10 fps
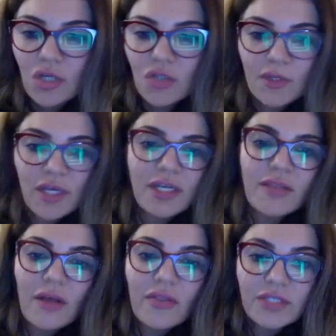could be
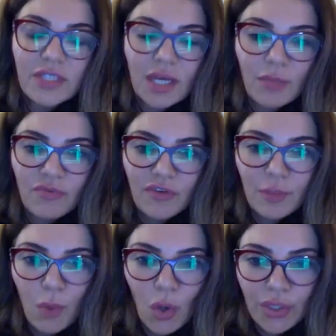any other type of
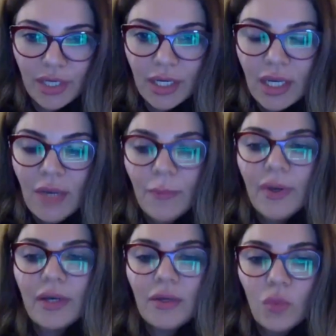pneumonia,
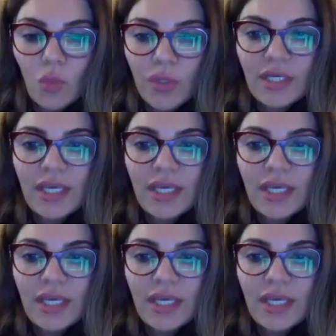but we